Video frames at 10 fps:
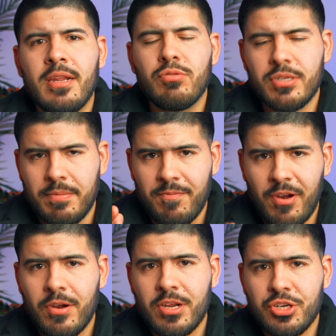It was in
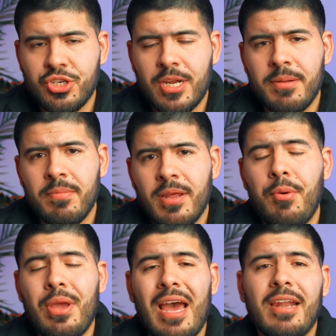very good shape and
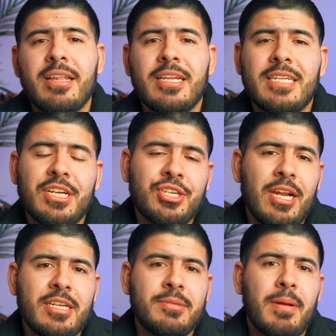we had the Section
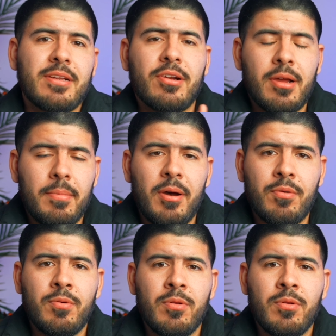8 inspector come out.